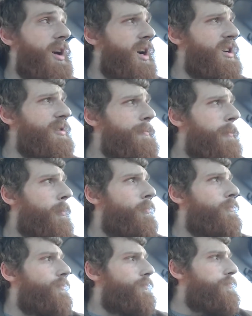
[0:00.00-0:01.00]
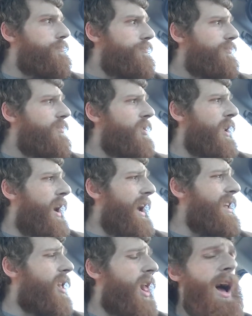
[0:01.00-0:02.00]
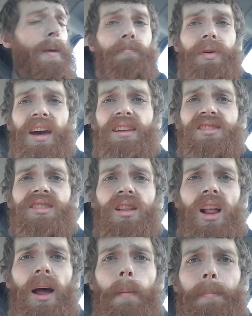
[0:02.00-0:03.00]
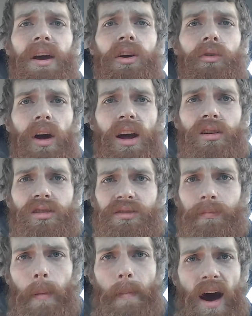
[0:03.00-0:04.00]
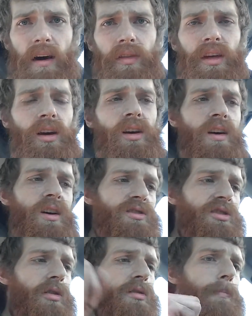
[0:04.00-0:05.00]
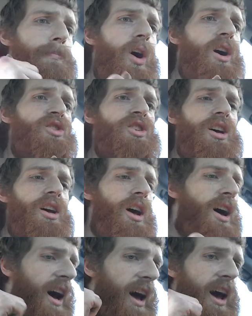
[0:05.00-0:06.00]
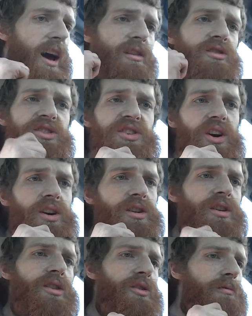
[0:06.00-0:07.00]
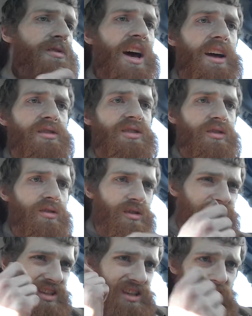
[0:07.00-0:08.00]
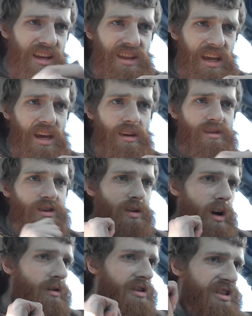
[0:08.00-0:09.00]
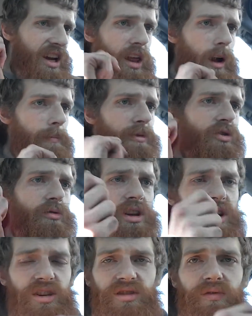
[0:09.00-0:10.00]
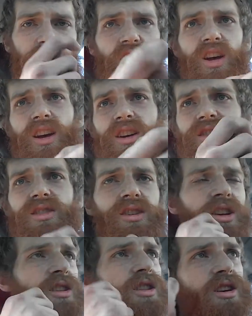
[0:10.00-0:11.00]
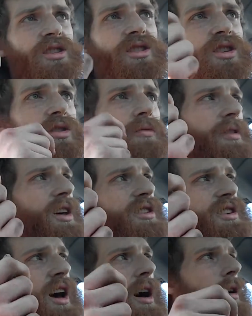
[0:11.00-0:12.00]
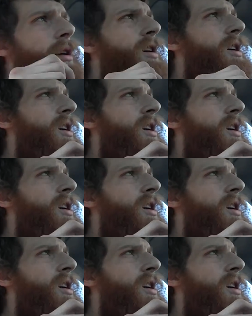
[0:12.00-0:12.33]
because I had a lot of pits and a lot of big craters in my mouth. So to brush it, I had certain utensils and techniques, to set up, do this for this, and do this to do this out,